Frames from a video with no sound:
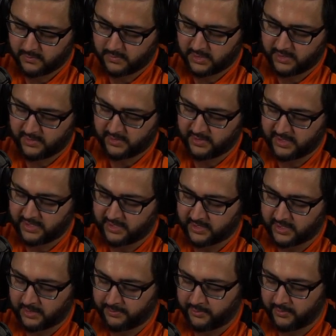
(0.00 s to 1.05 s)
Then they had a
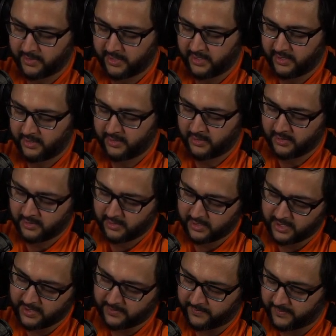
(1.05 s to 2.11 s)
couple right here,
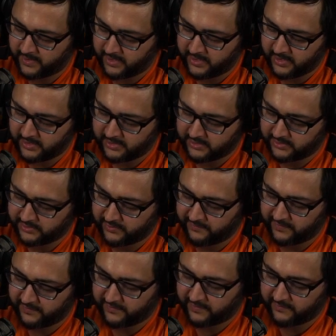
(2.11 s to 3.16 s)
and then
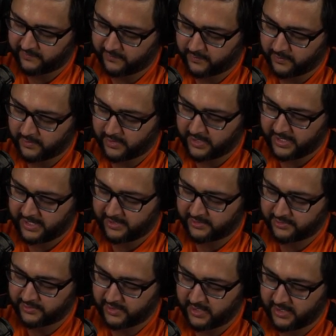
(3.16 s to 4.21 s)
254 had
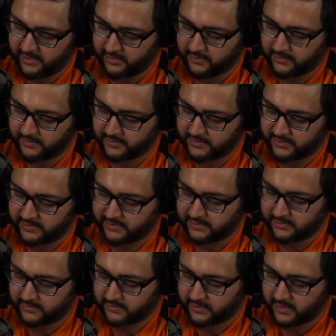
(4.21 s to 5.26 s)
triangles.
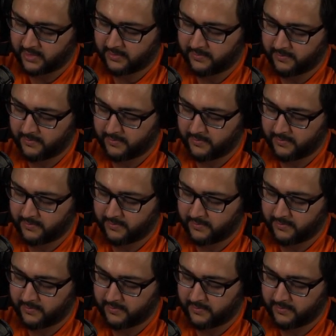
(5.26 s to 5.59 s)
Okay.